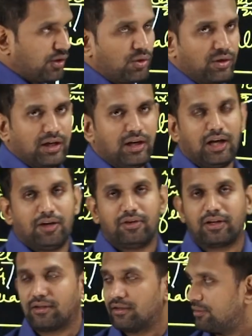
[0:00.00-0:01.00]
total
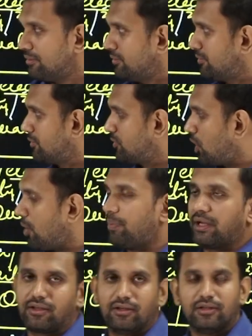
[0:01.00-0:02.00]
our
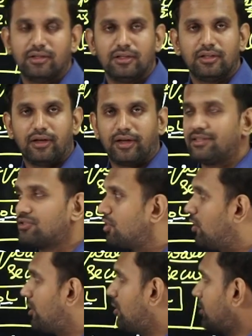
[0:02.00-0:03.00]
topic rest
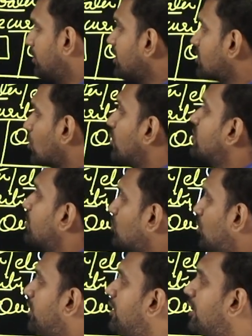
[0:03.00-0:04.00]
on these concepts
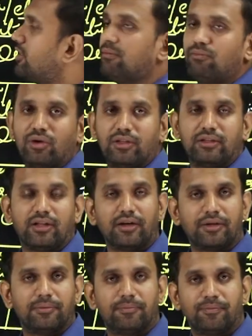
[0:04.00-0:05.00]
only, nothing more than that.
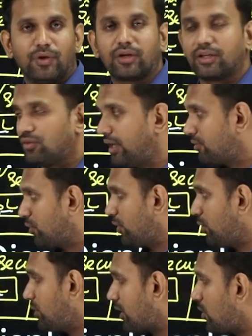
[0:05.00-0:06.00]
Okay, so I have told
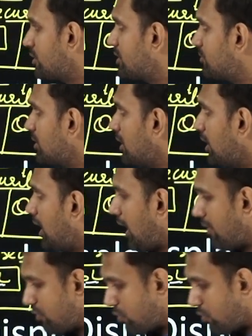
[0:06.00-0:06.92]
you the concepts, I have